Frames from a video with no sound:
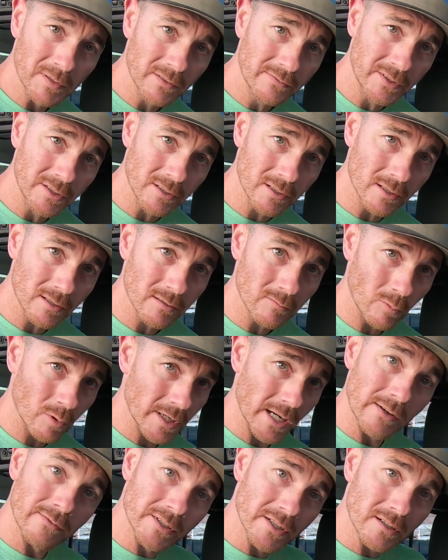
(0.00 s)
of your,
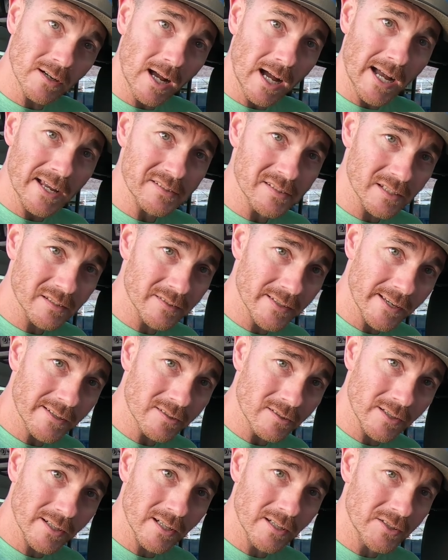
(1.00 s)
whatever your highest
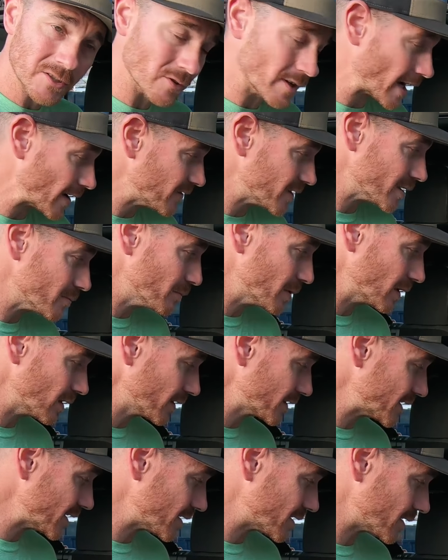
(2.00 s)
accessory is, you have the
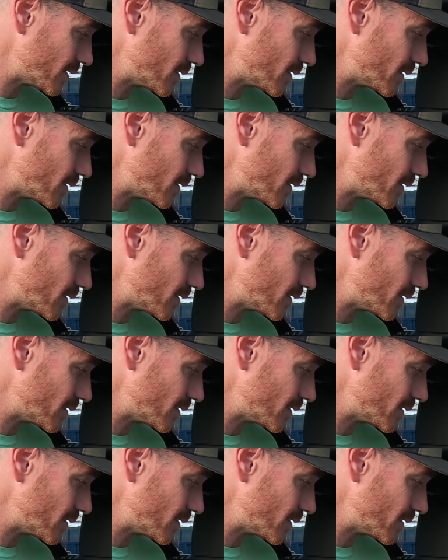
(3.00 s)
ability to